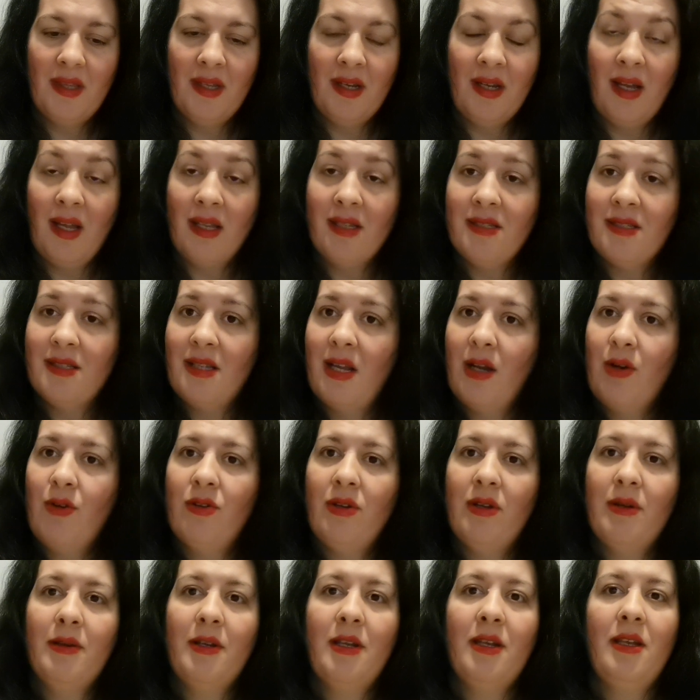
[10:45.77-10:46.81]
The God is not
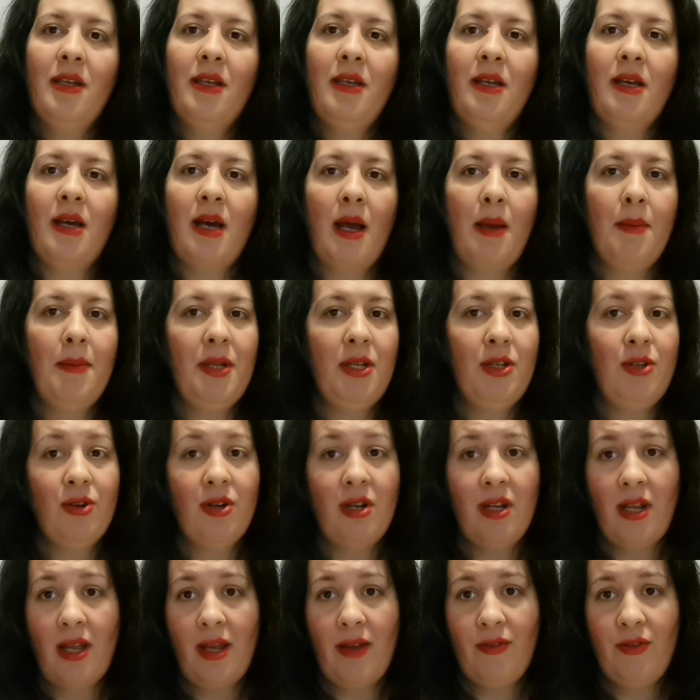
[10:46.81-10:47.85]
going to come in
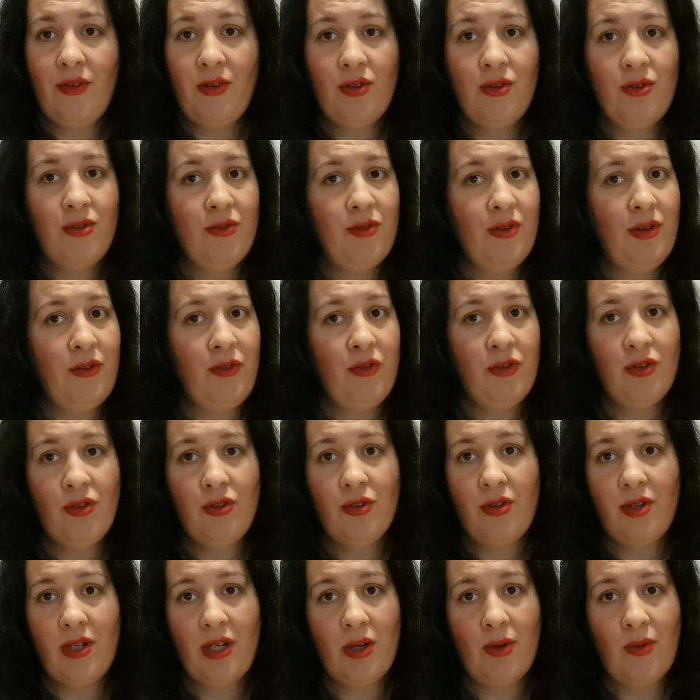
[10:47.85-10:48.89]
your life if you
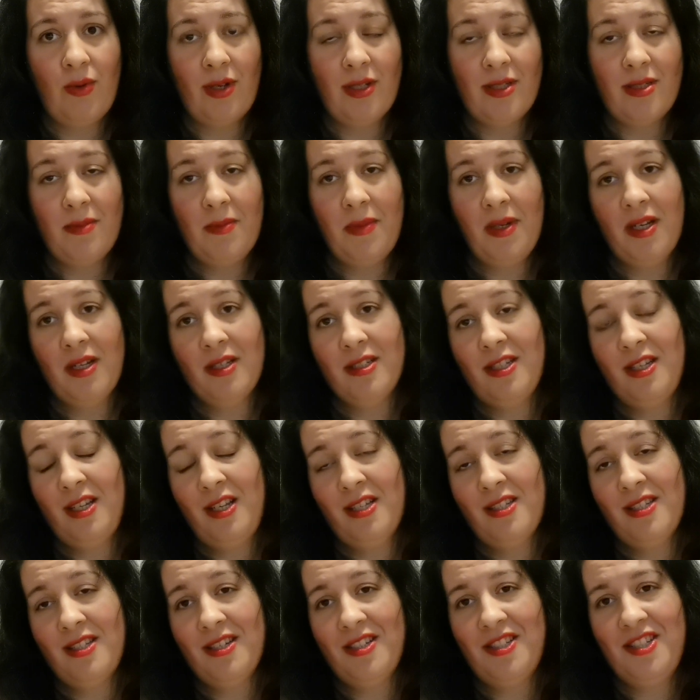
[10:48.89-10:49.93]
don't request, because
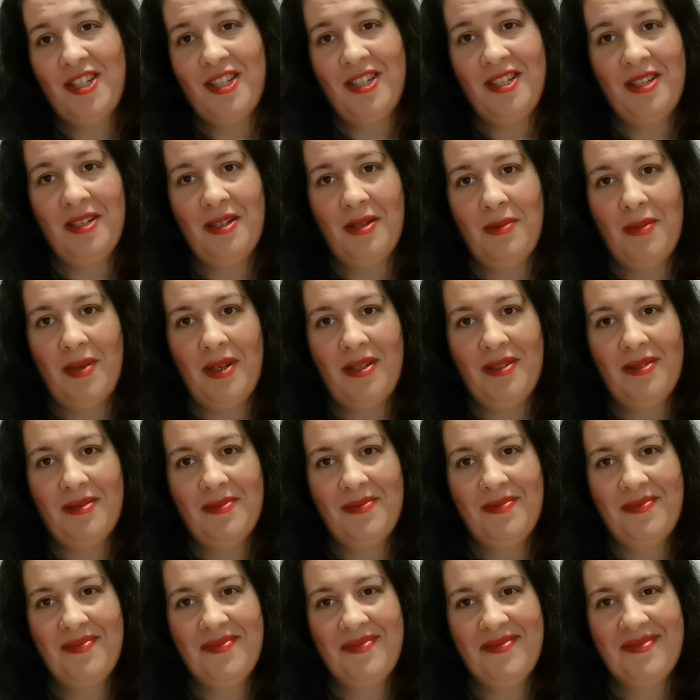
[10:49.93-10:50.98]
he's a gentleman.
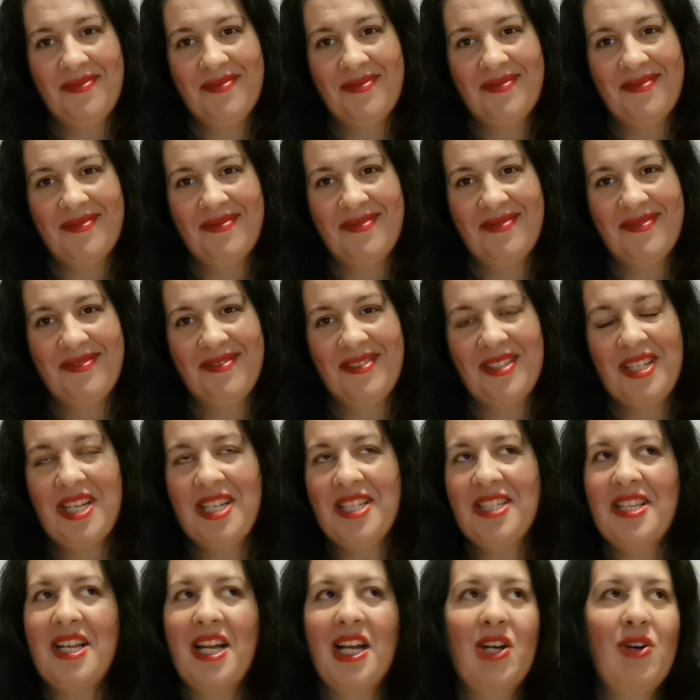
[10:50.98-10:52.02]

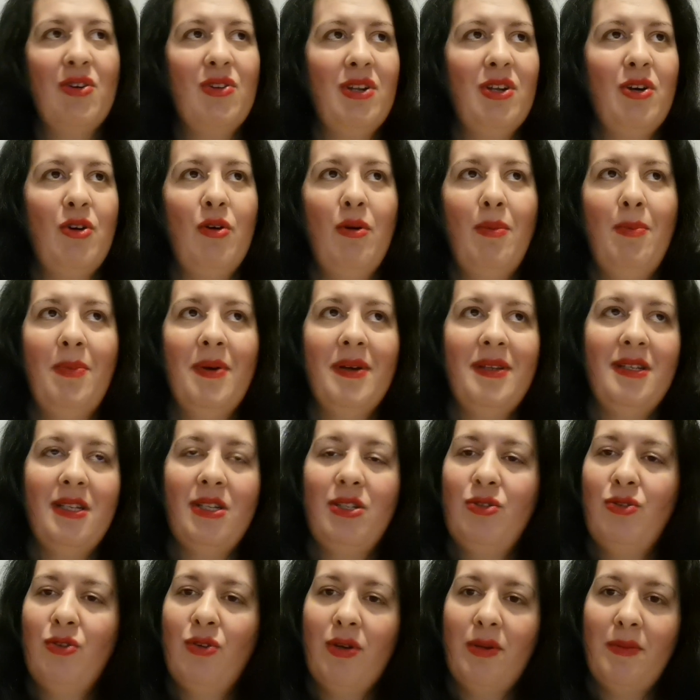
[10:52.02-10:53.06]
He's not going to open
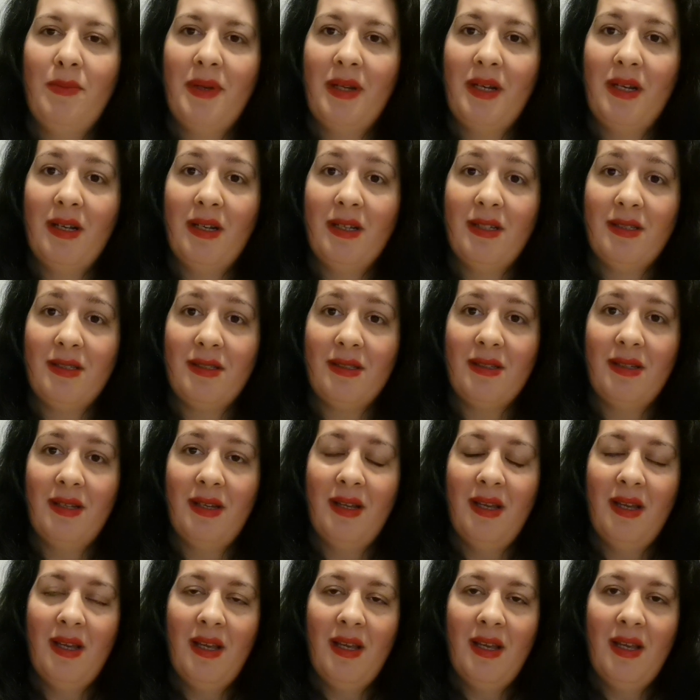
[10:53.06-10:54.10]
the door because
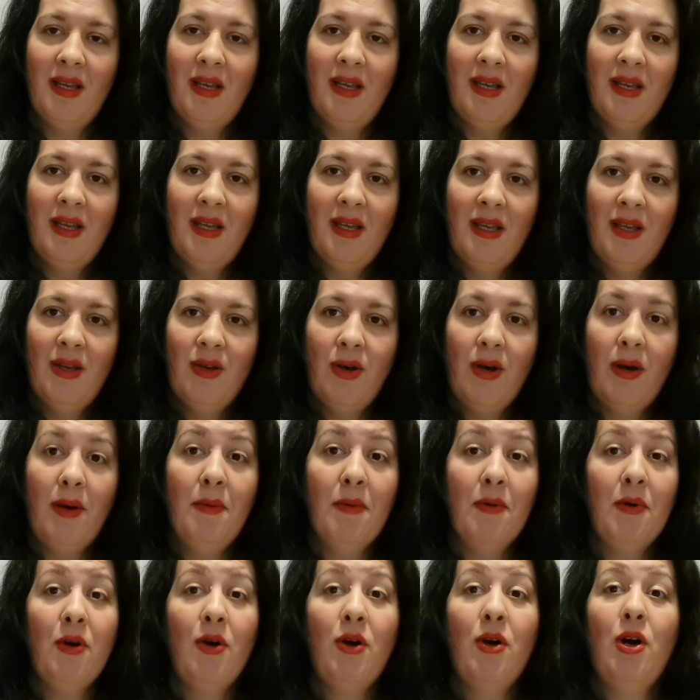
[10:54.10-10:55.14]

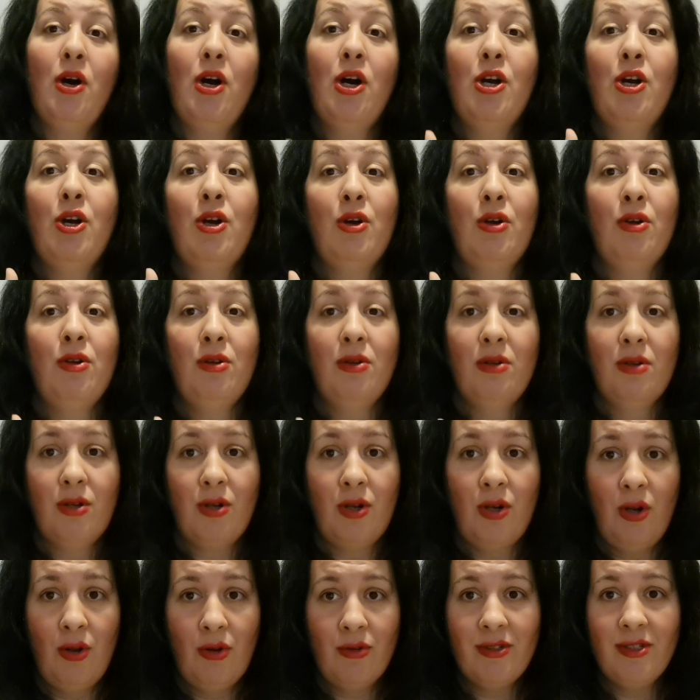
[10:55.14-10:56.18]
a
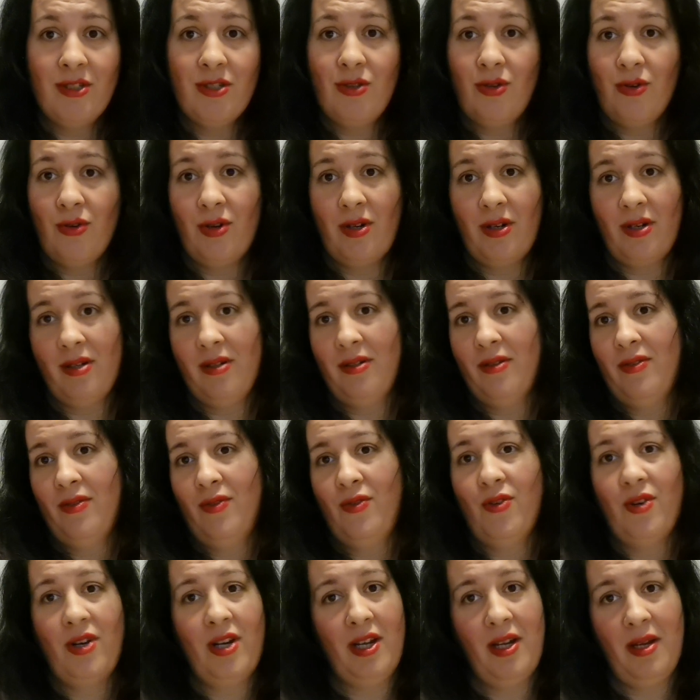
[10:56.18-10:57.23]
closed door
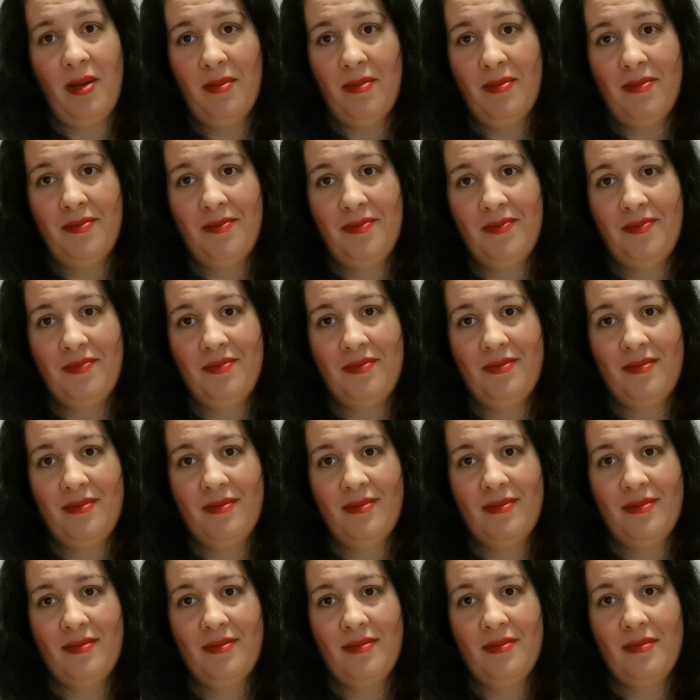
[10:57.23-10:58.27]
for him.
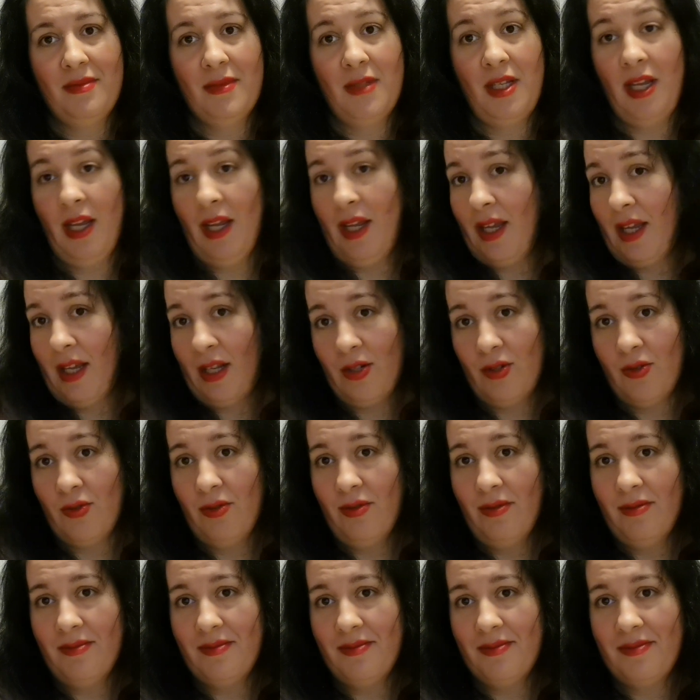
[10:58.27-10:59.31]
He can
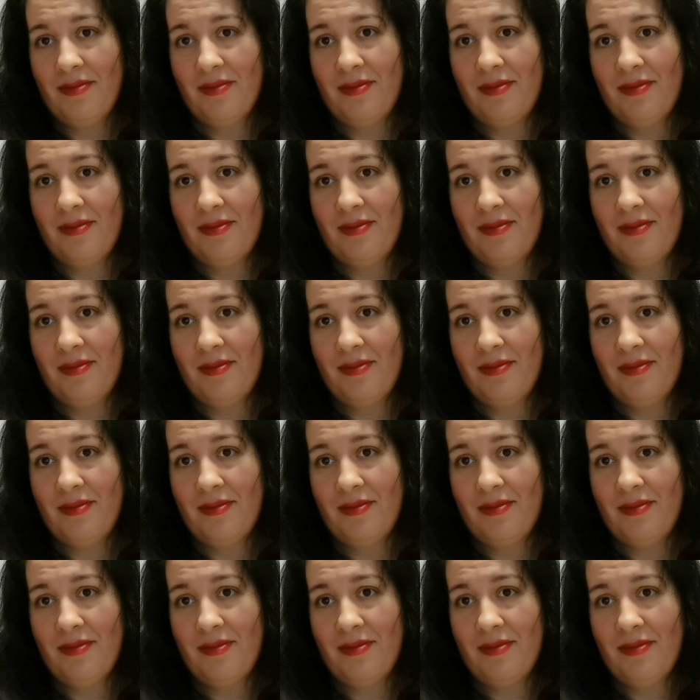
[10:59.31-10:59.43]
do,